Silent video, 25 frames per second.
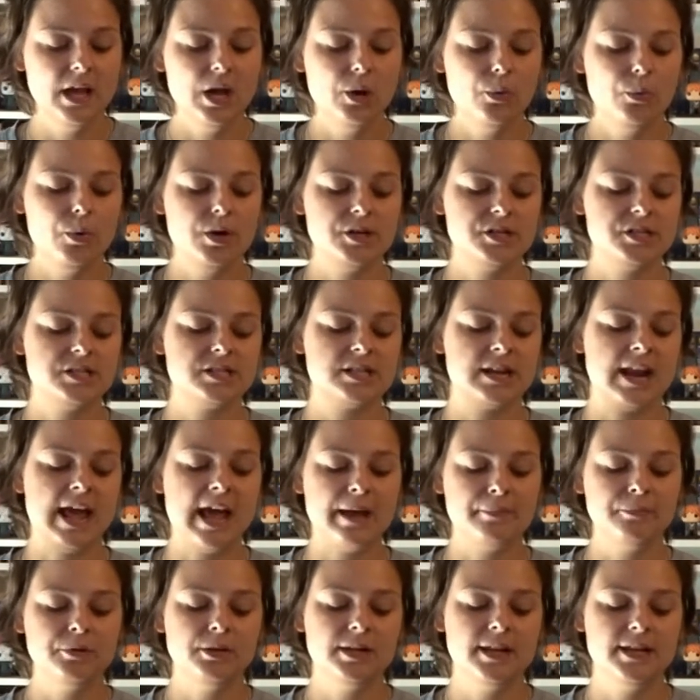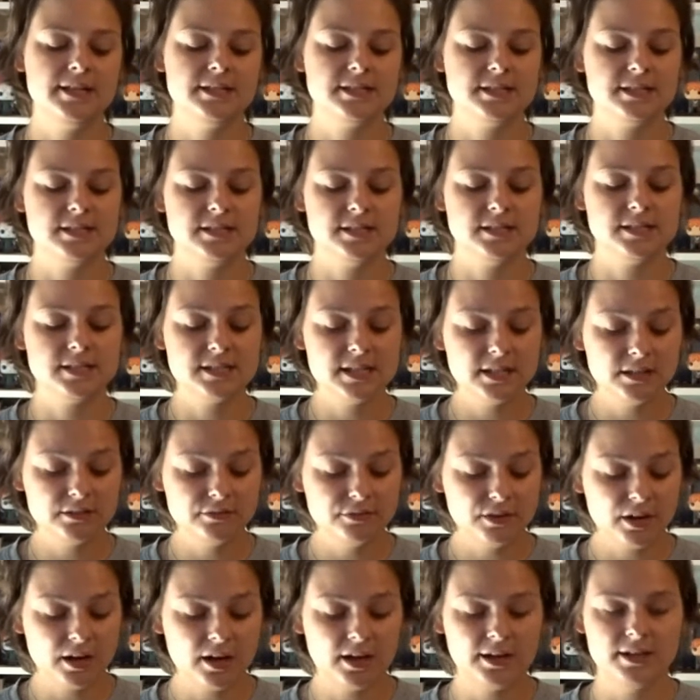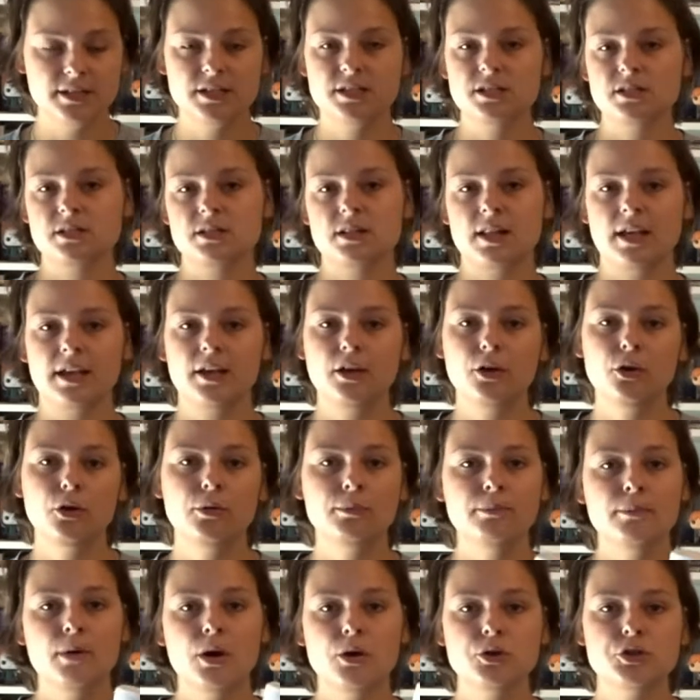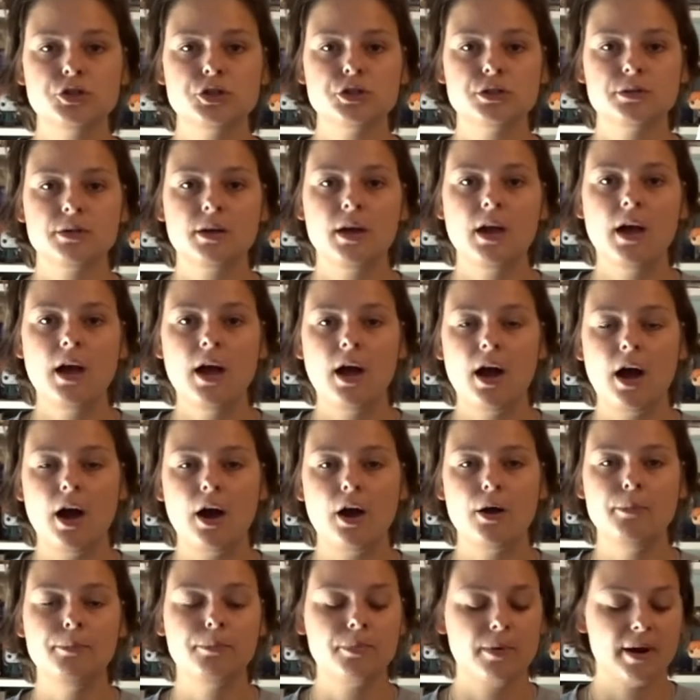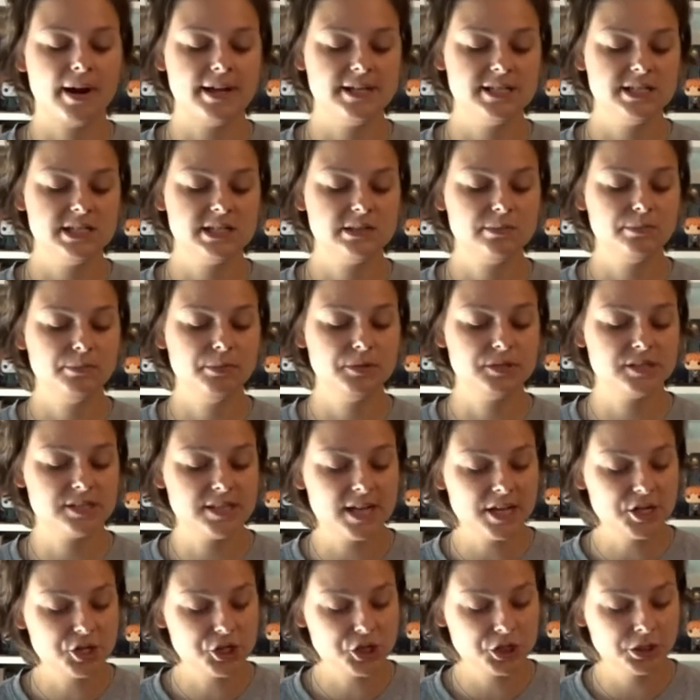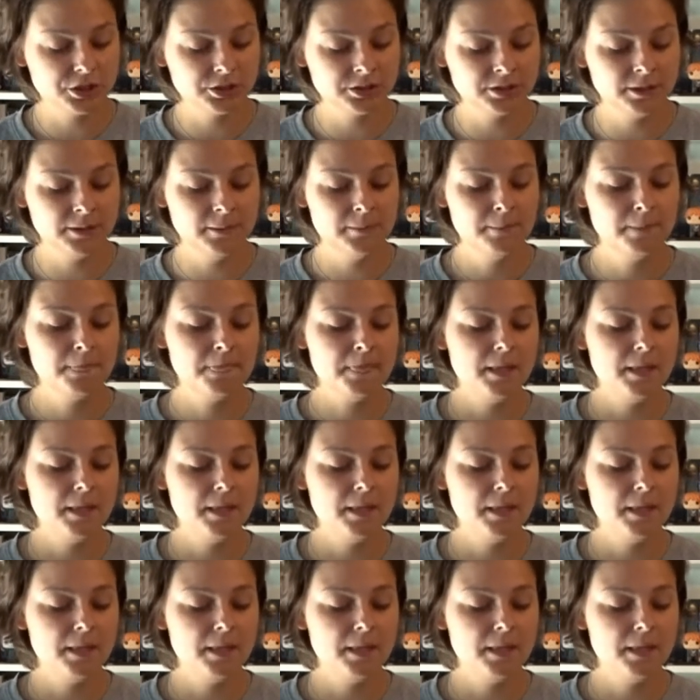which is an amulet in silver, and it's like her most prized possession.